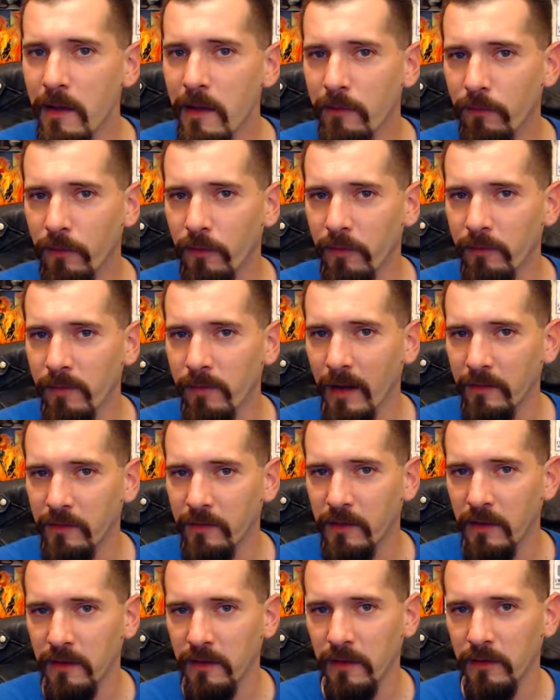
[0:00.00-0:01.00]
for the
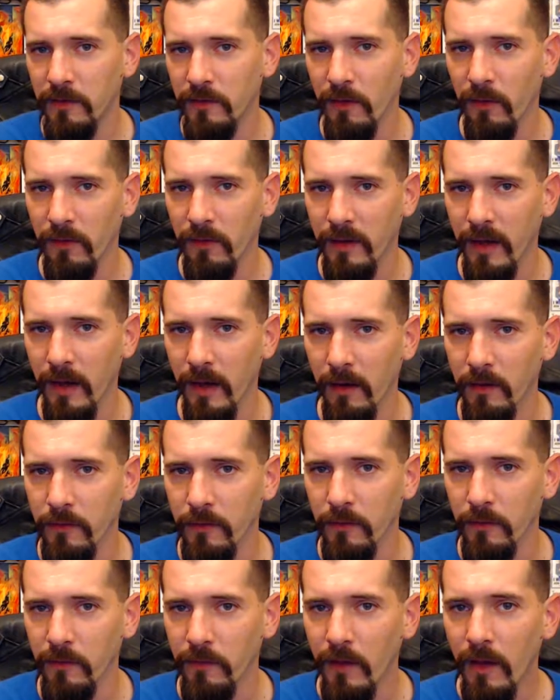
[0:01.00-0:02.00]
rest of the adult
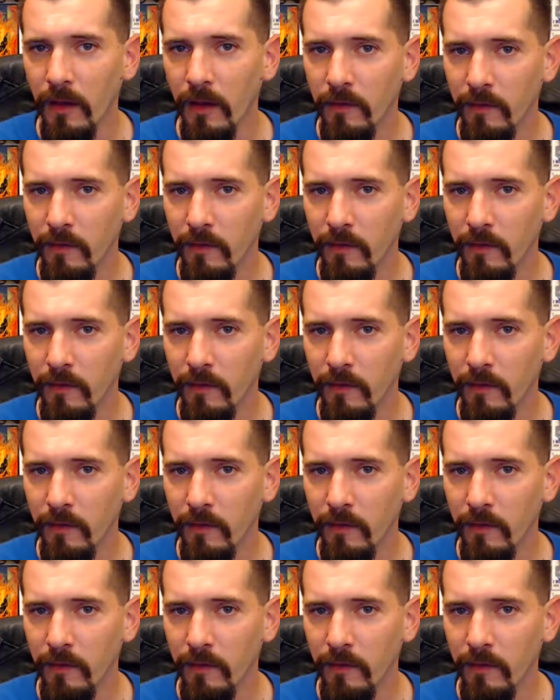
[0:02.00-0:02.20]
characters.